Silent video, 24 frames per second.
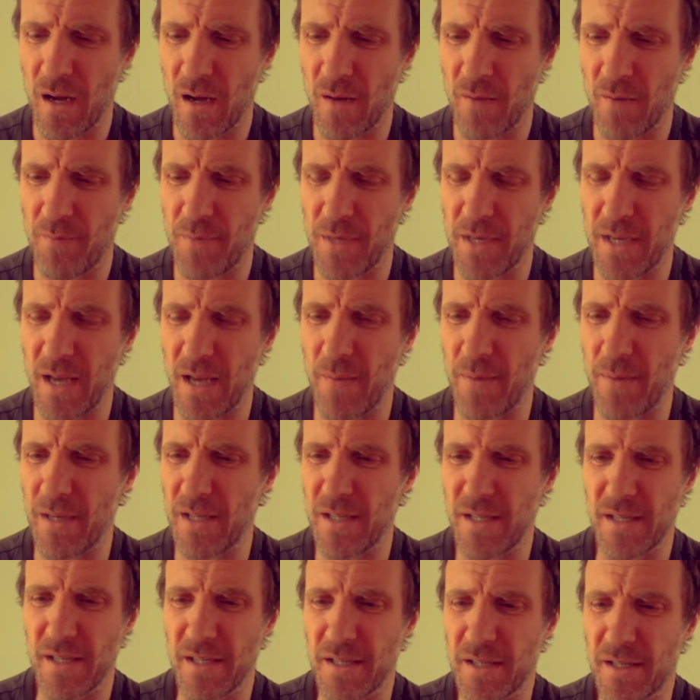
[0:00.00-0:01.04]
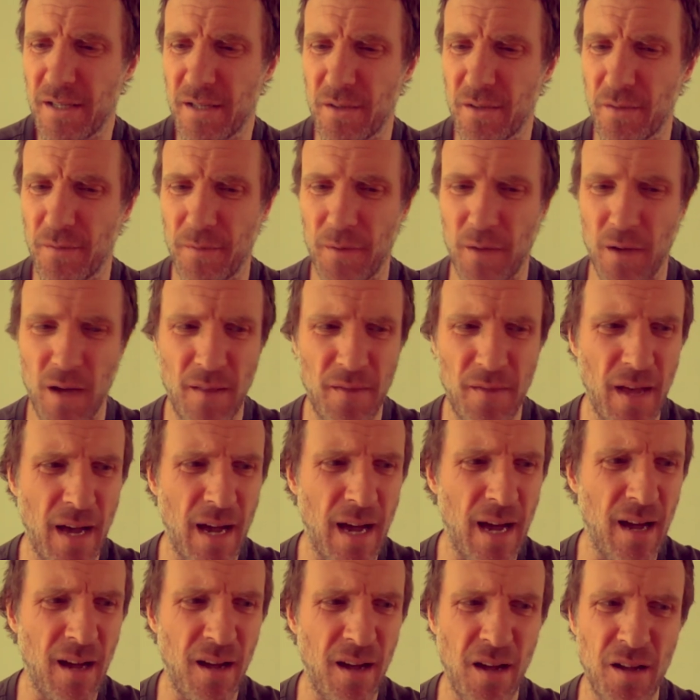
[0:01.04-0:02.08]
yeah, I've been listening to stuff like
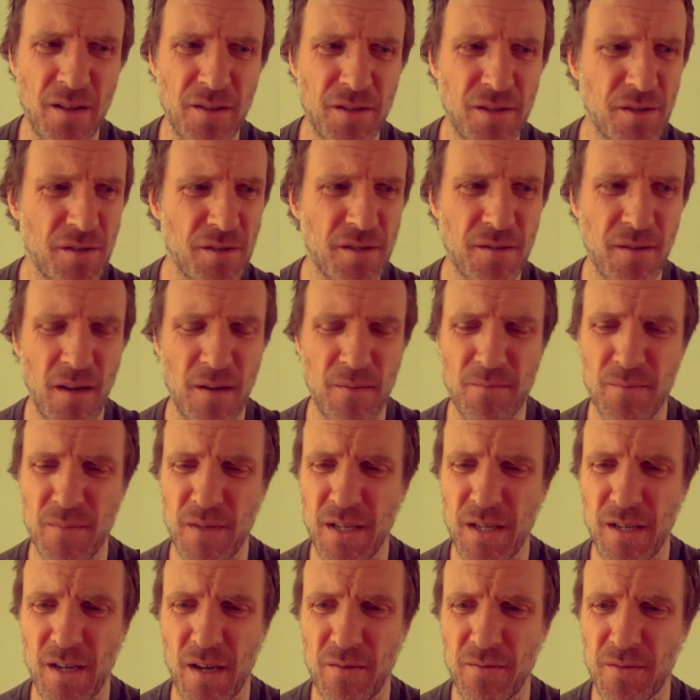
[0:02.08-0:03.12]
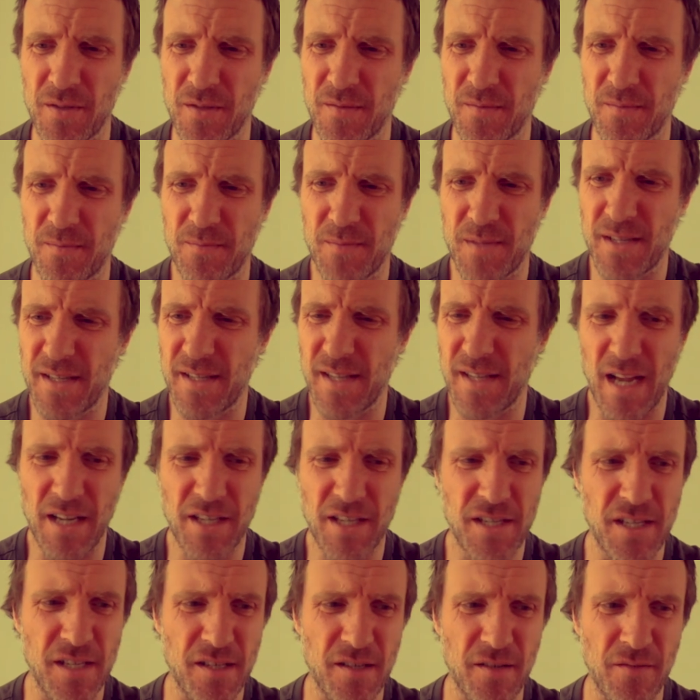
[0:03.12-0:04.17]
that, and just you know,
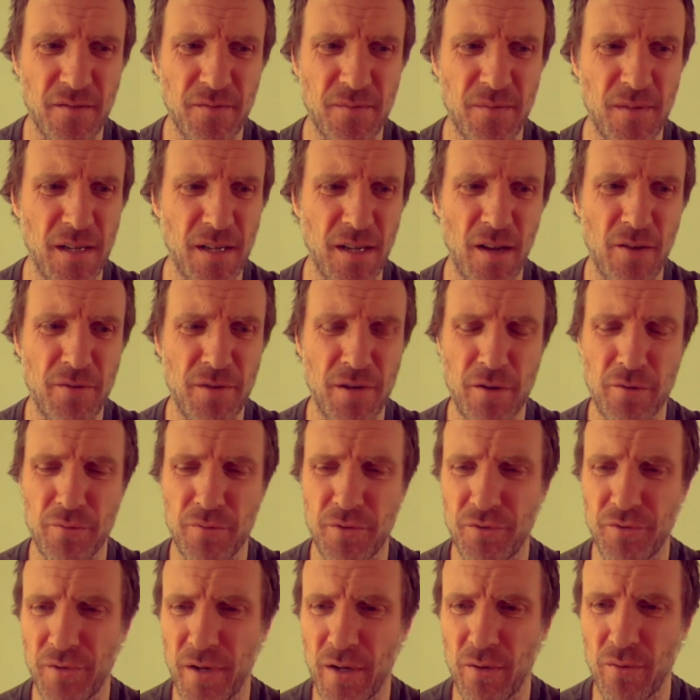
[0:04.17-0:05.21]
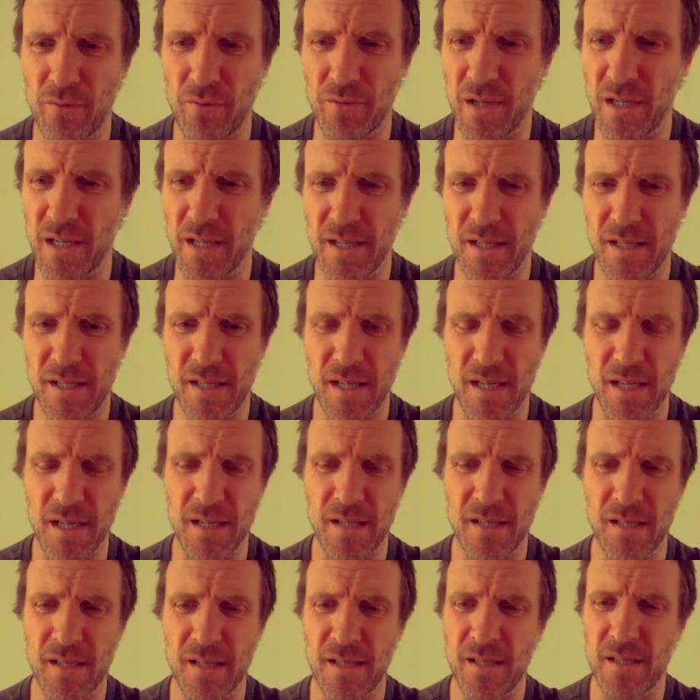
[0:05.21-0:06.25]
snatches of, you know, new drill
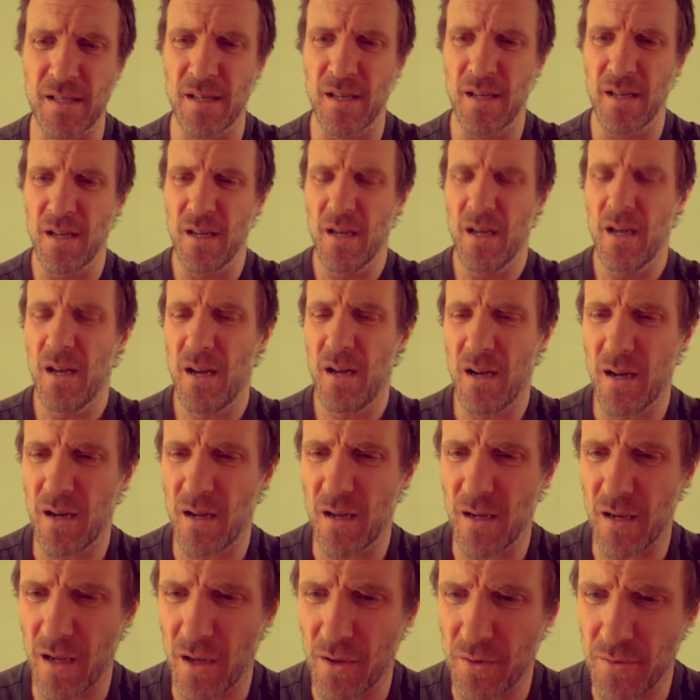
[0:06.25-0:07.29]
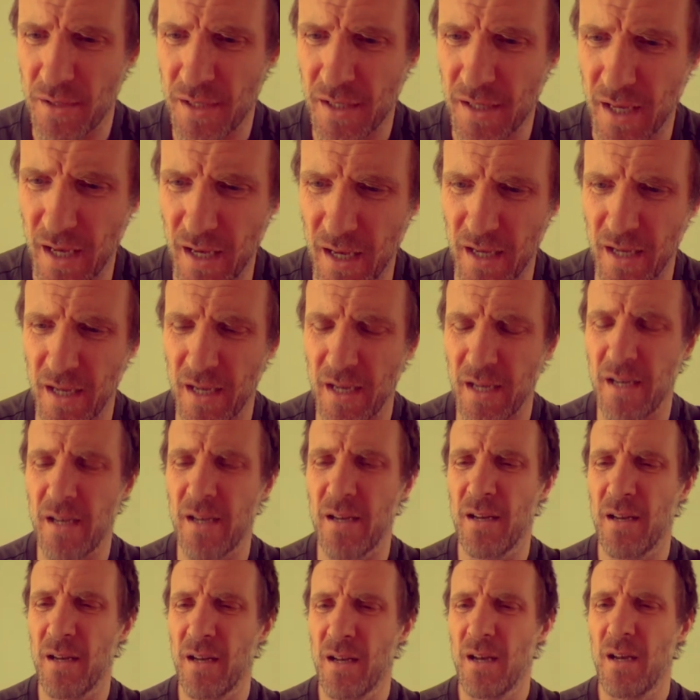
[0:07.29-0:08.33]
releases, Low Ski.
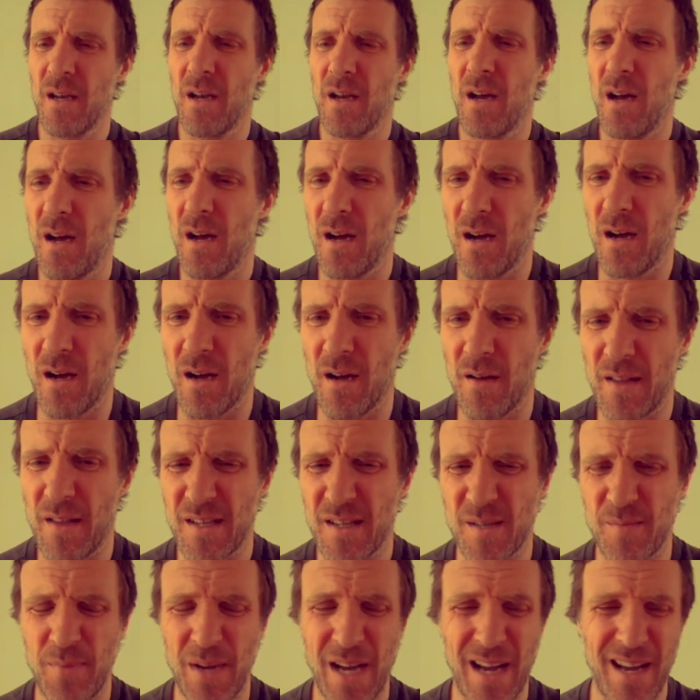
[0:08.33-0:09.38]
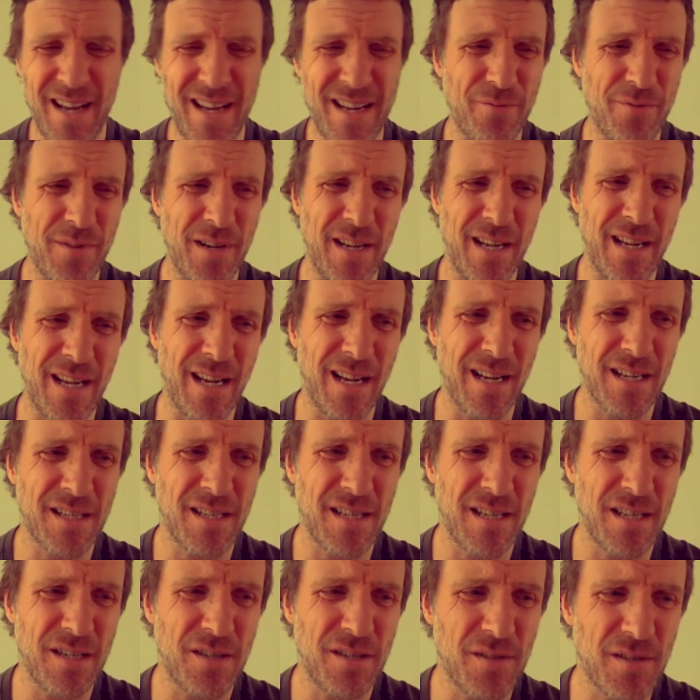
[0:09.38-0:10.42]
That's about it, really.
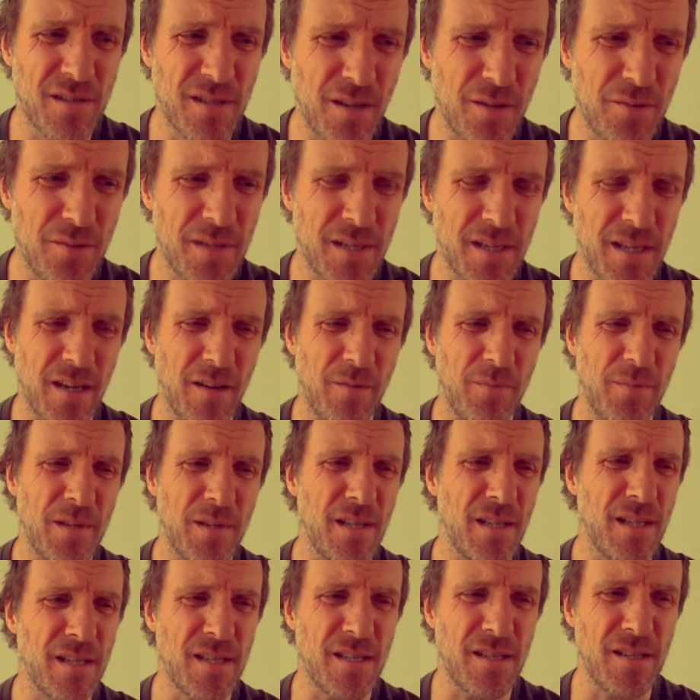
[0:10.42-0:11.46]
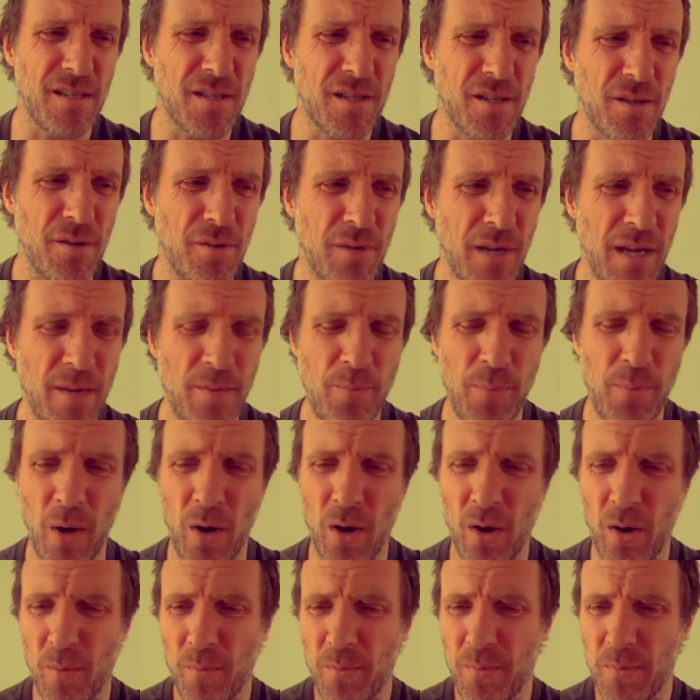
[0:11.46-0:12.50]
Actually, just Low Ski. I've been listening to hip
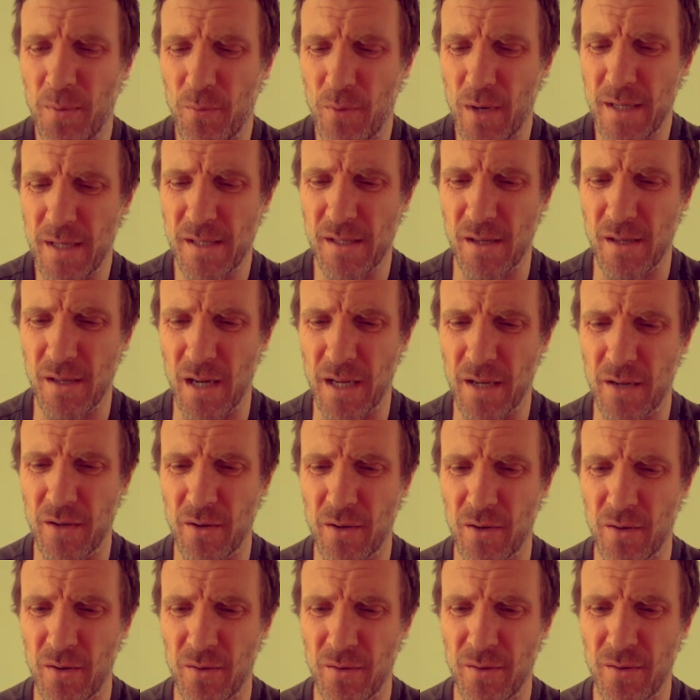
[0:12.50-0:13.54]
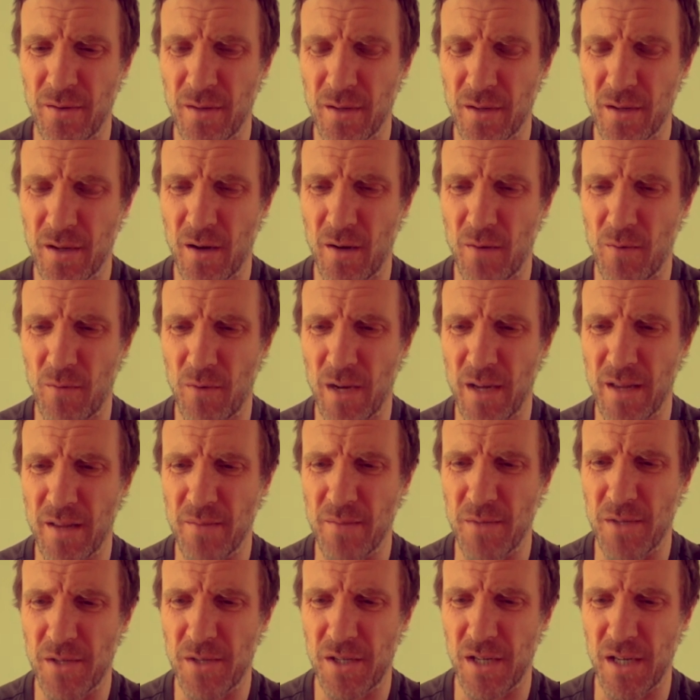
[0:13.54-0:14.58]
hop, West Side Gun, Conway the
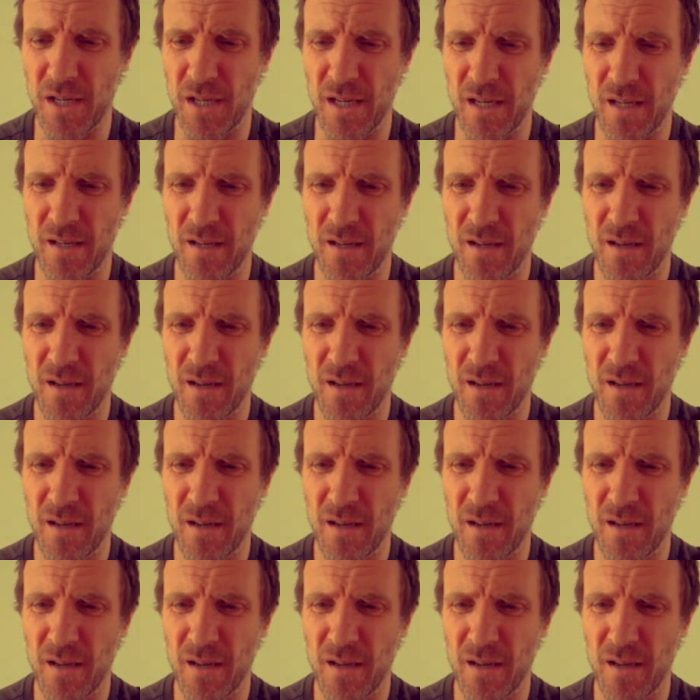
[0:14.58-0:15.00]
Machine.